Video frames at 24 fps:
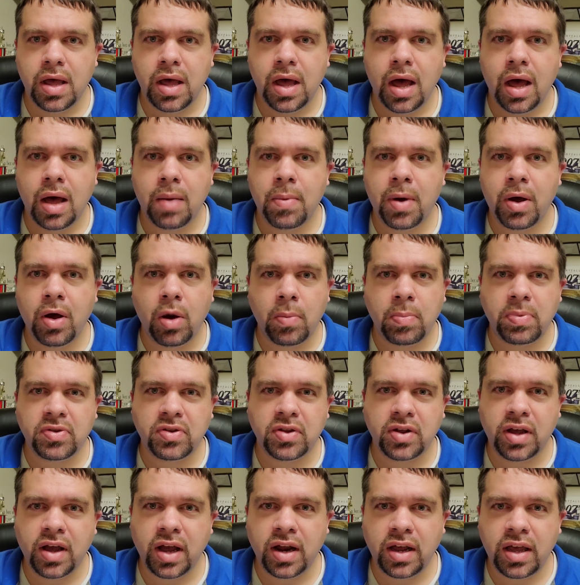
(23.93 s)
my hope is to
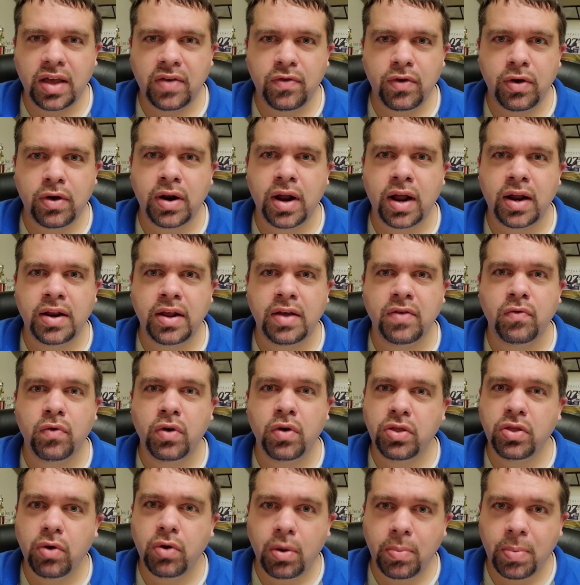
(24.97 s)
kind of give you an idea of what
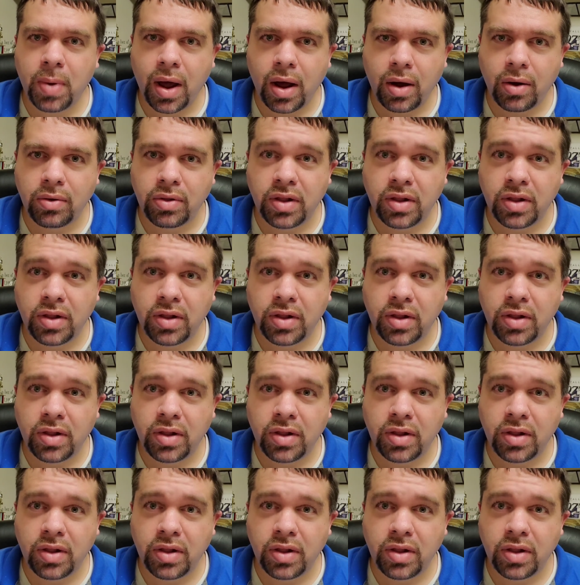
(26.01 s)
they're about,